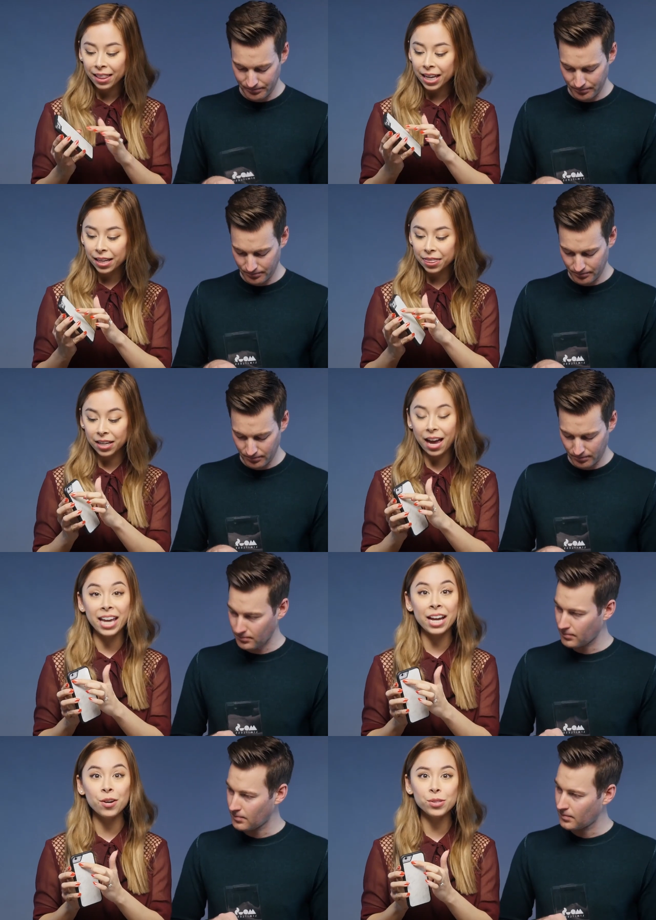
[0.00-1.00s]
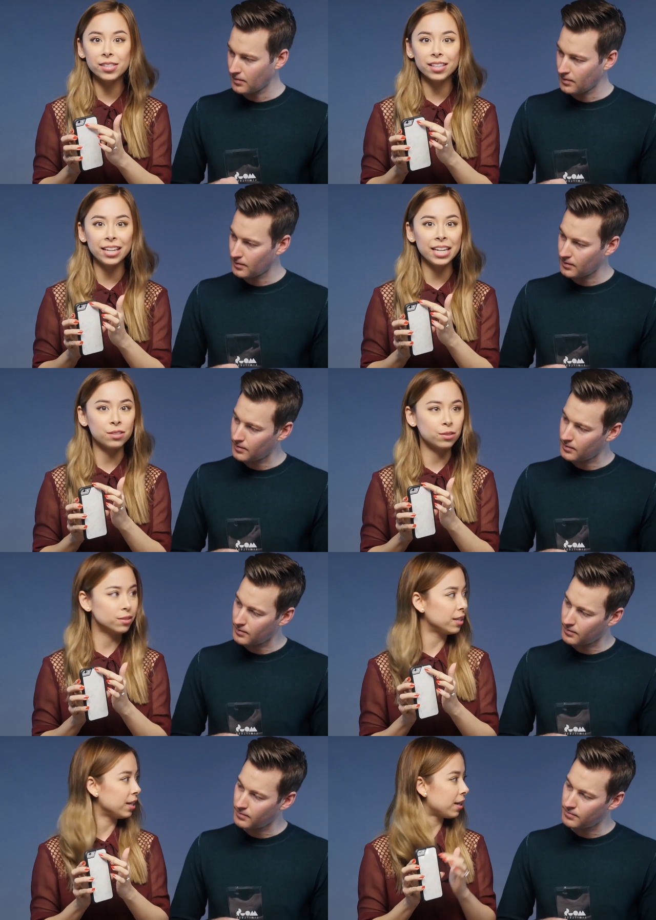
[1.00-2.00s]
Speaker 1: I like the cutouts. It
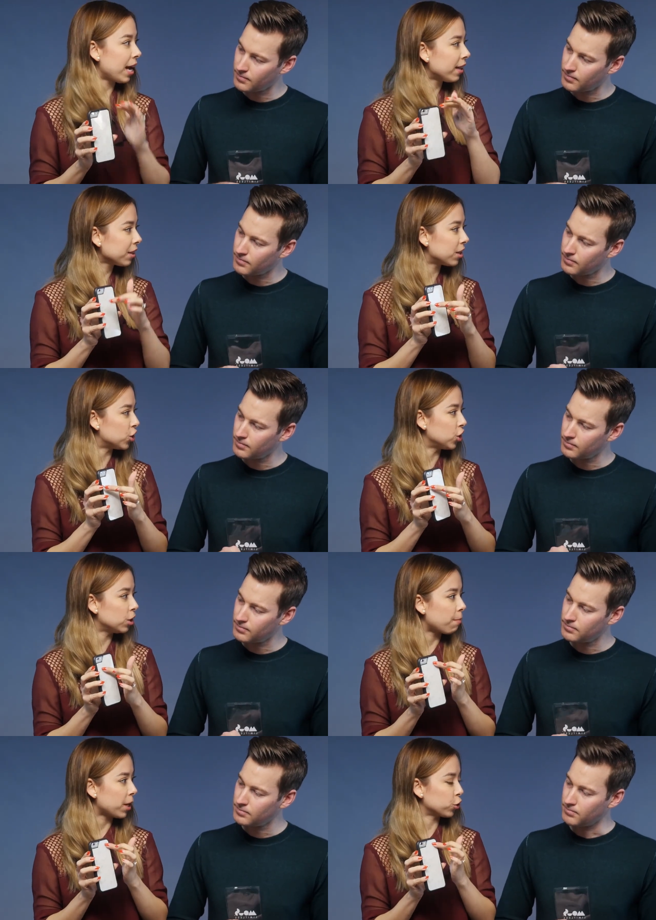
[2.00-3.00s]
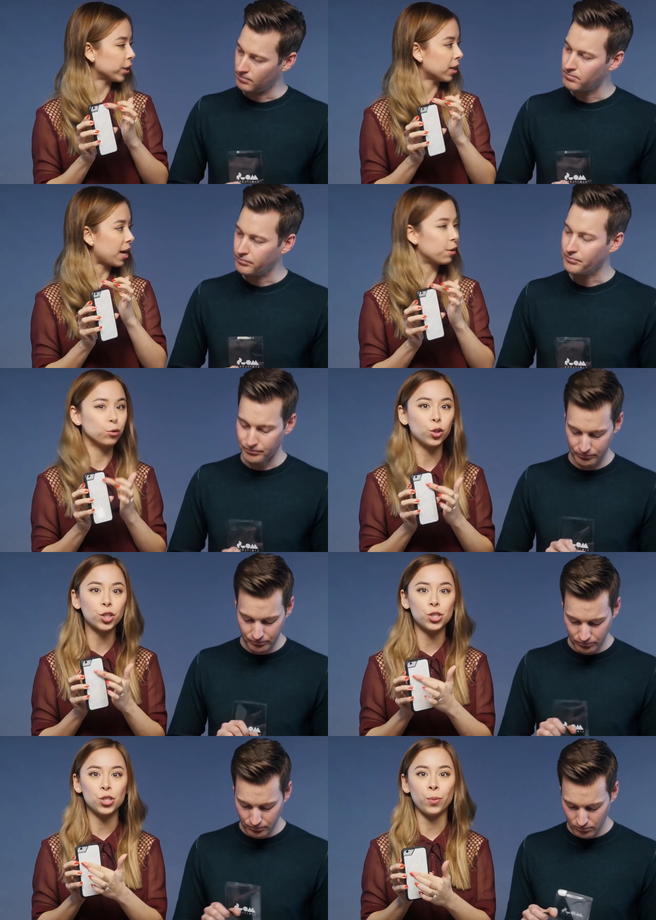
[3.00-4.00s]
I like the geometric kind of
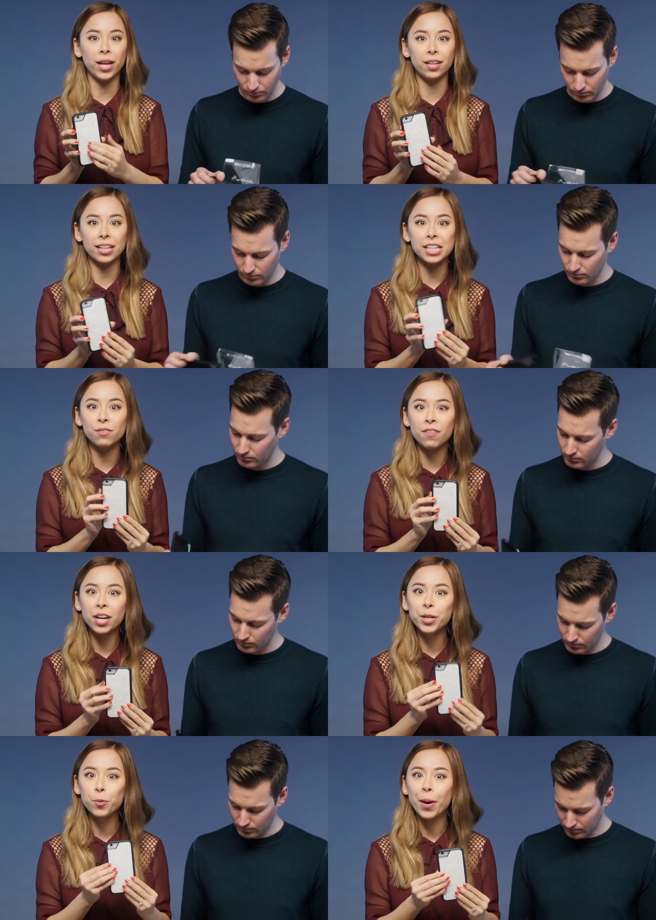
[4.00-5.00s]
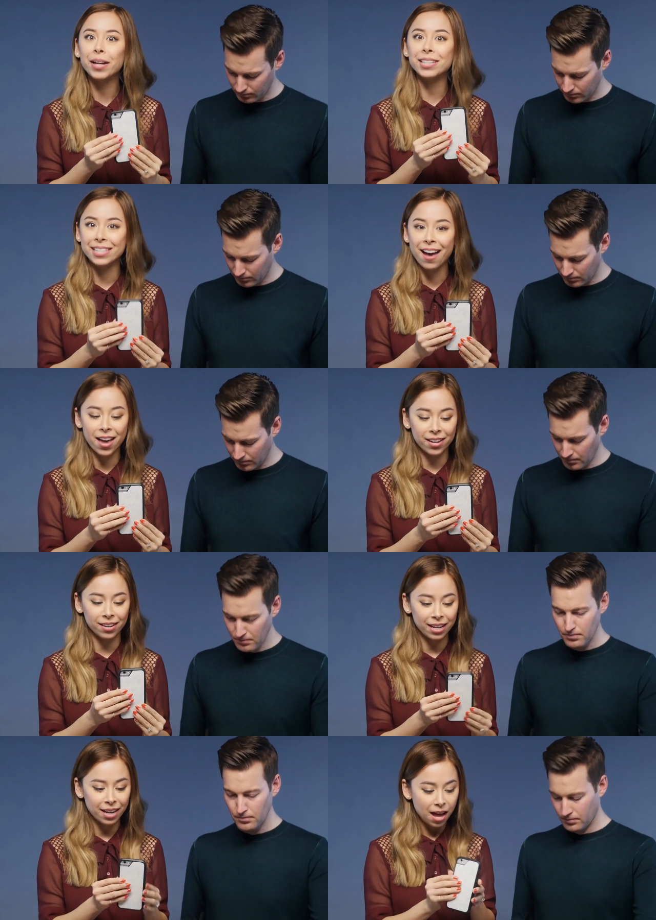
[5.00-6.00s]
look to it. Like it's very well done.
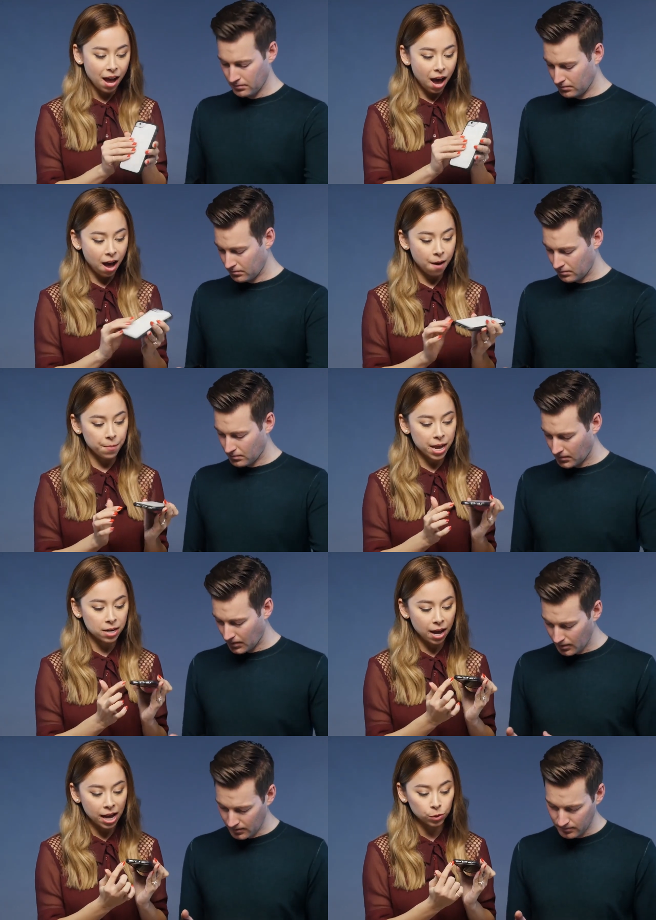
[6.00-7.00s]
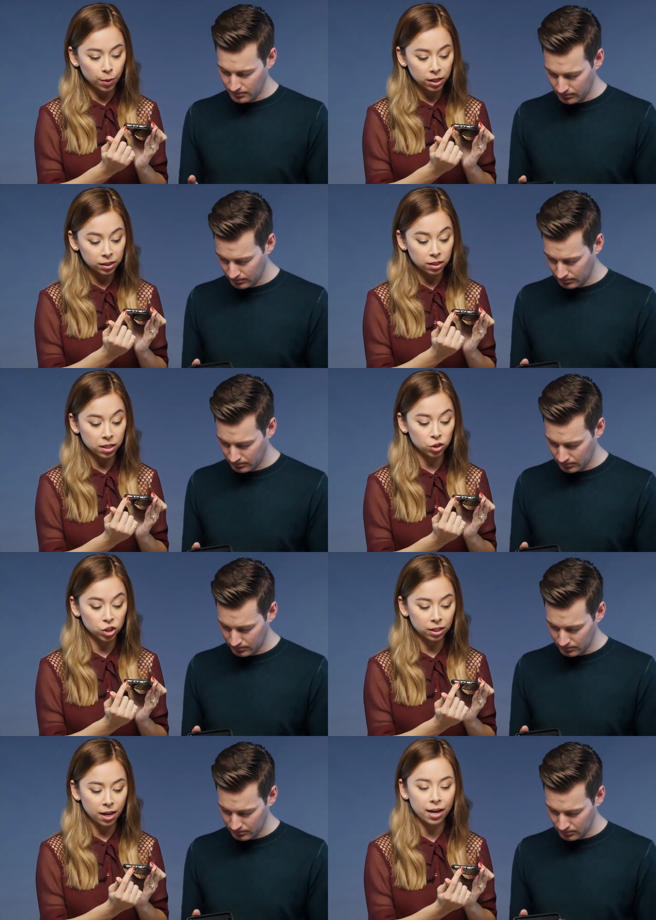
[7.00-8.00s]
Um, and as well as the,
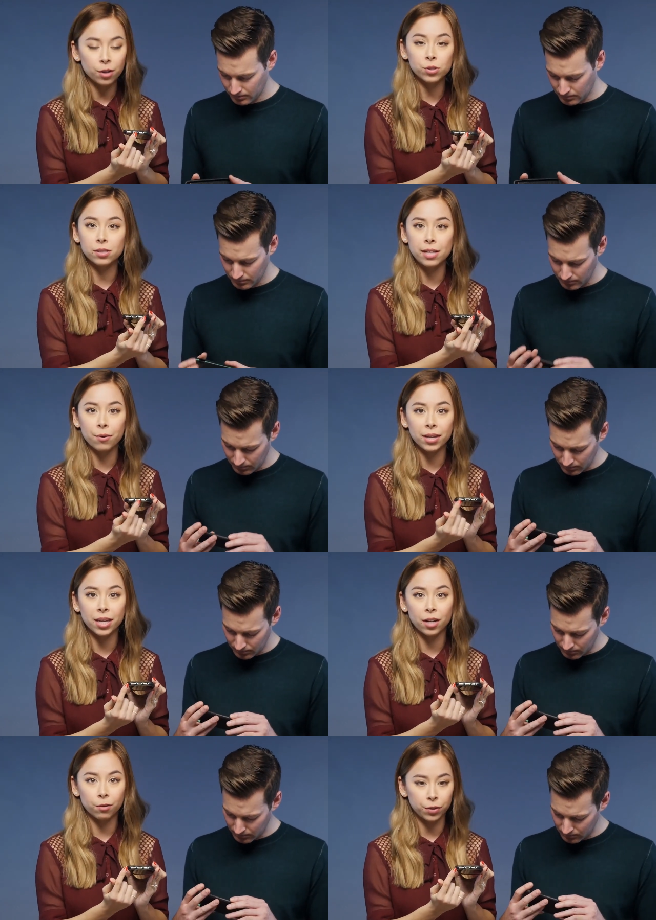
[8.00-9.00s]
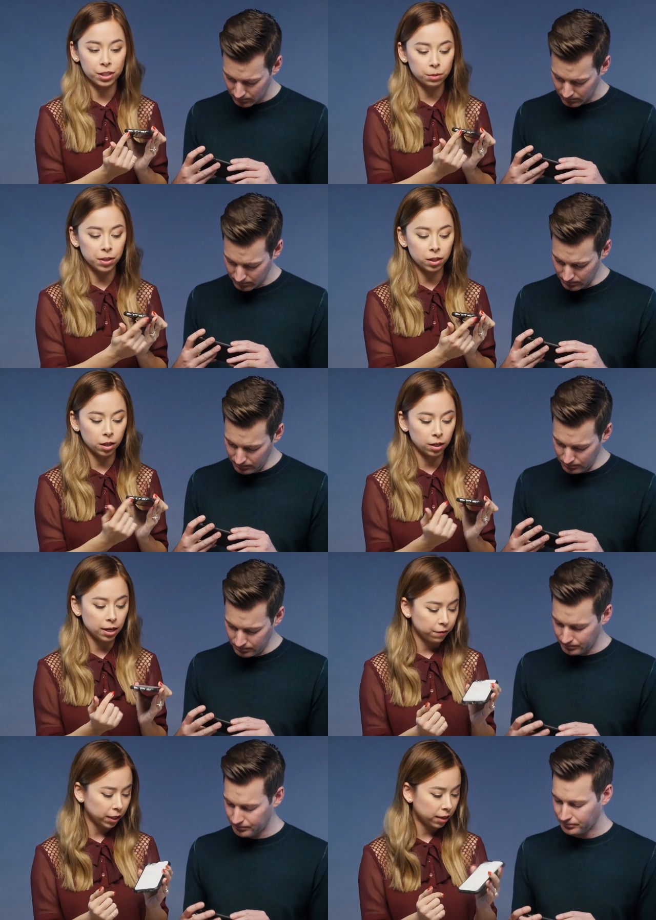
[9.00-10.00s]
just the cutouts down here for the speaker
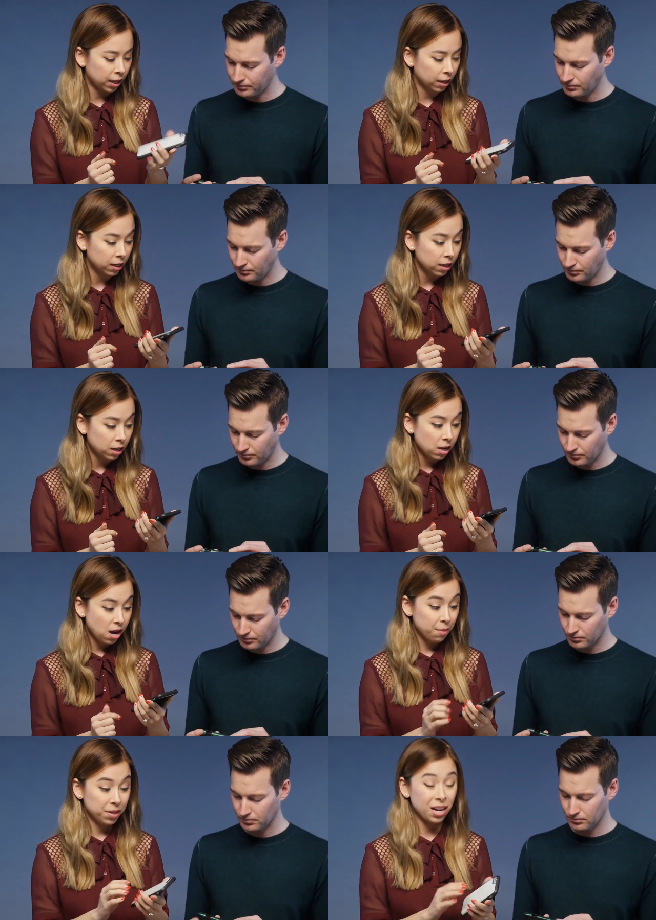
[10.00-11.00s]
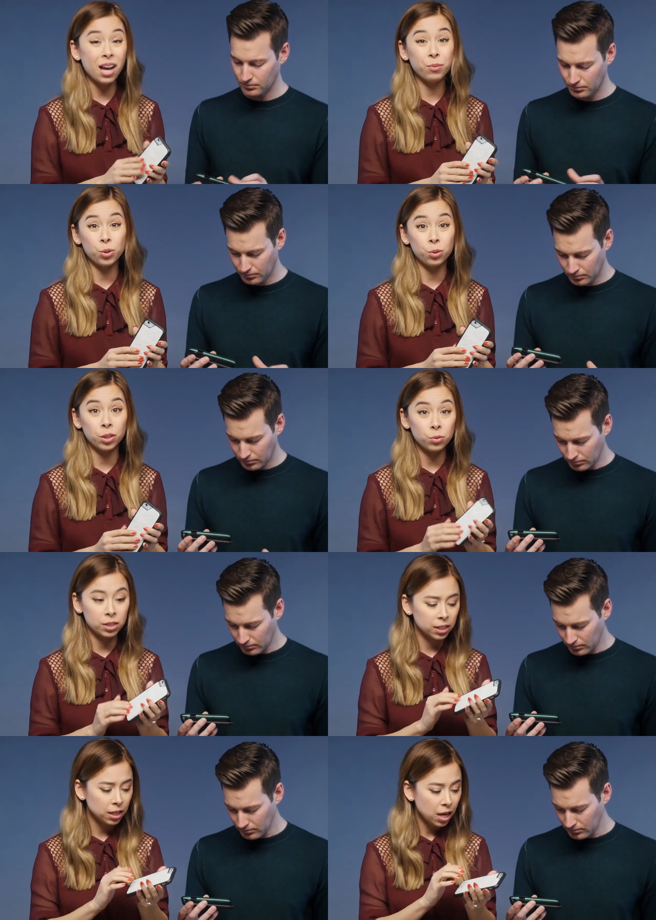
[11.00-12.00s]
and everything. I mean, I would totally use
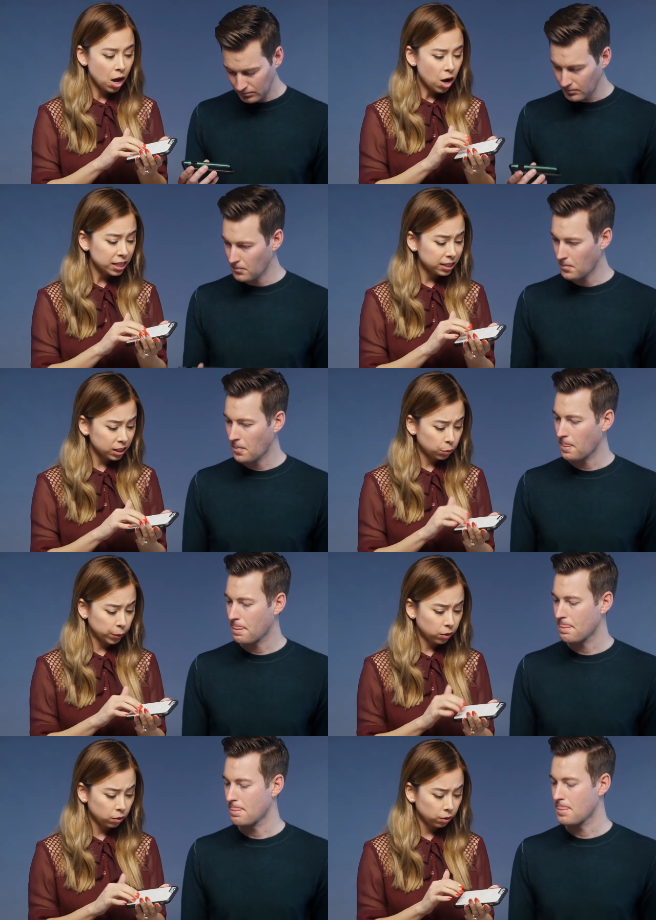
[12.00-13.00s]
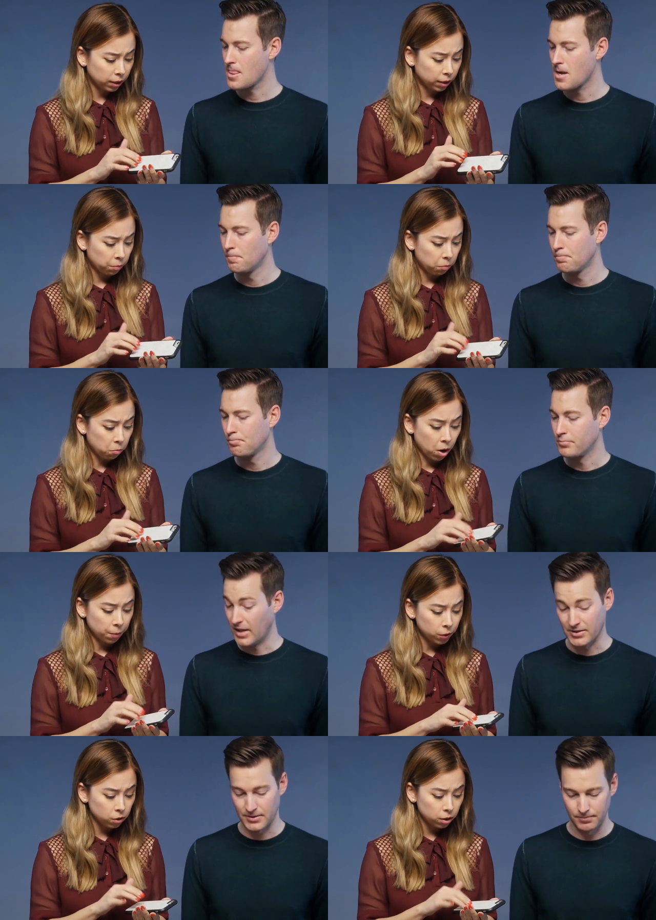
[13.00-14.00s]
this. Is this real, like marble?
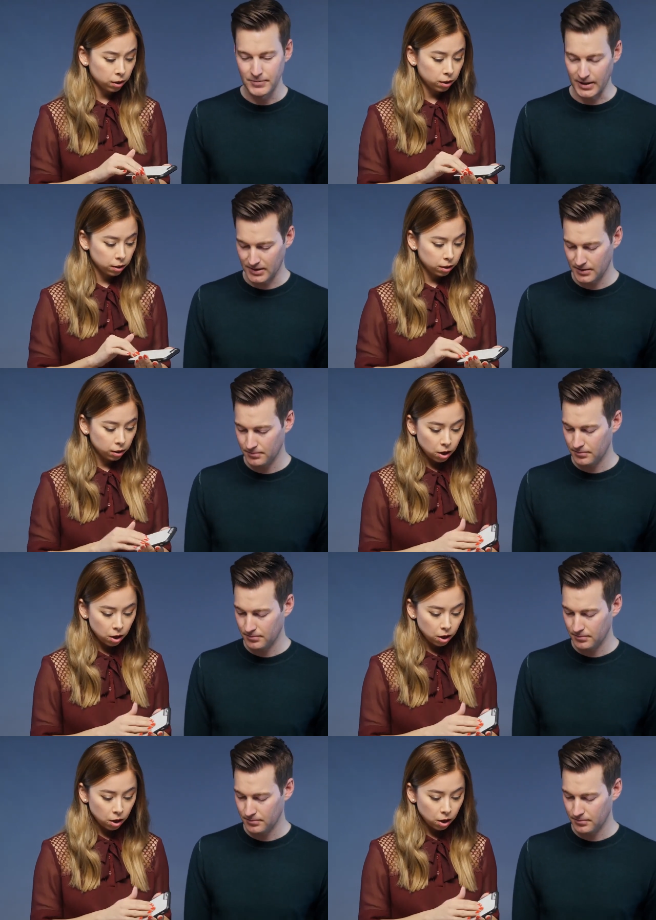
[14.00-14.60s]
Yes, yes.